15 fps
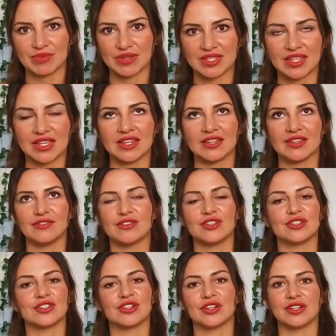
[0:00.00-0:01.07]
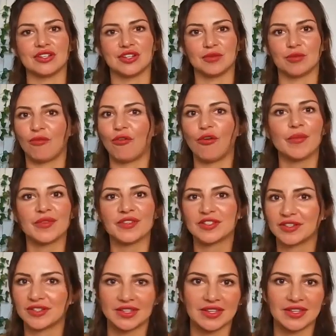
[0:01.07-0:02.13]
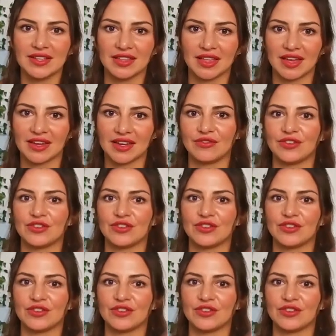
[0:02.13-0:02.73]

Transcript: But then you just start your performance starts to decline if